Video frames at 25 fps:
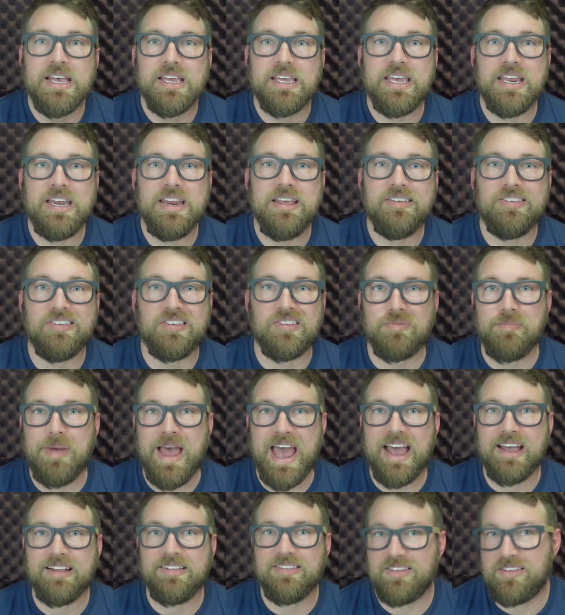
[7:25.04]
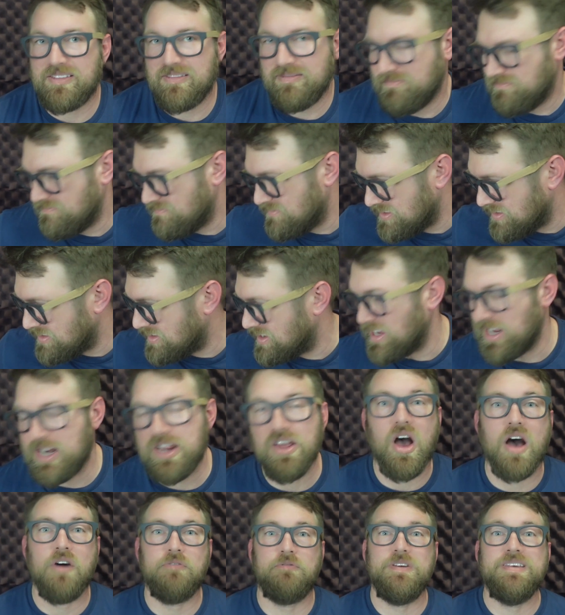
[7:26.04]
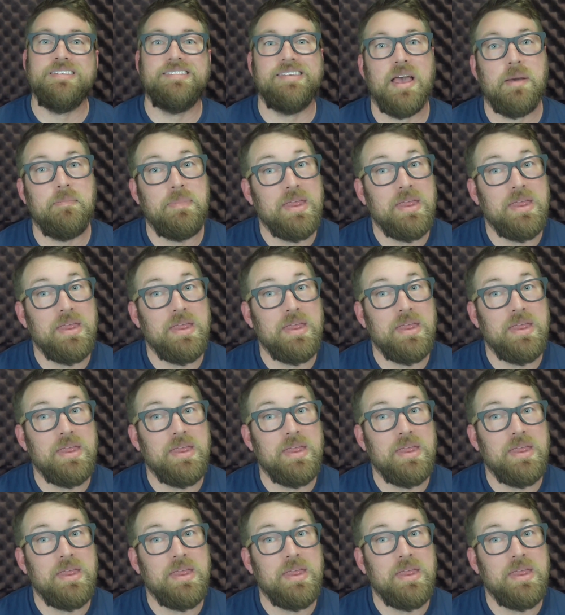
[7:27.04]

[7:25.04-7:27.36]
Getting smacked is getting off easy.